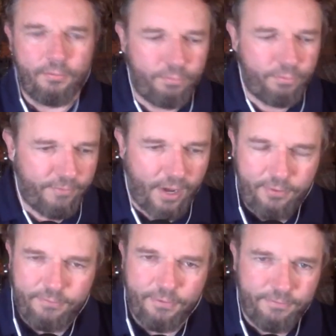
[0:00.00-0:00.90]

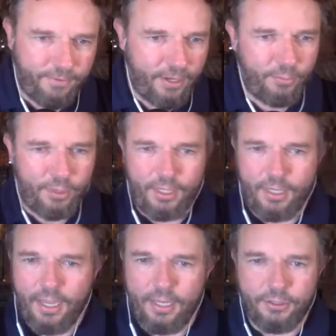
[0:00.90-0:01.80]
providing for your family
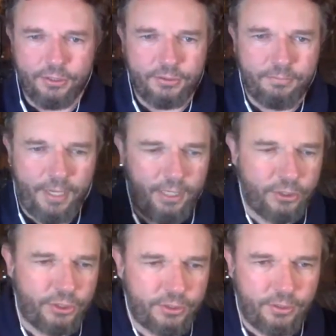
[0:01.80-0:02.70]
and just making
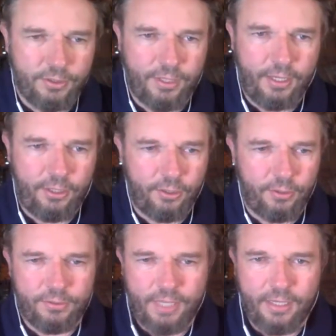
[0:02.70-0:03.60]
sure that
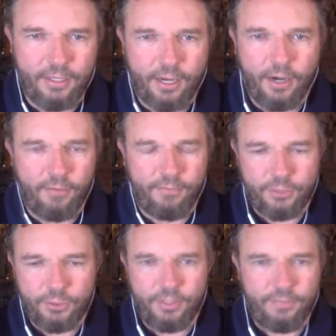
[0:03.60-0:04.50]
you're taken care of and
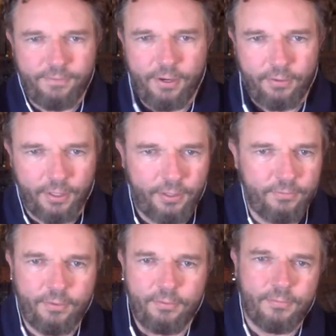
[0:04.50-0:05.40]
treated fairly
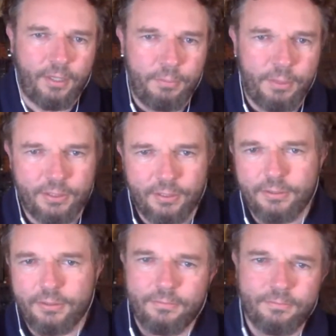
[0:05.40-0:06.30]
in business?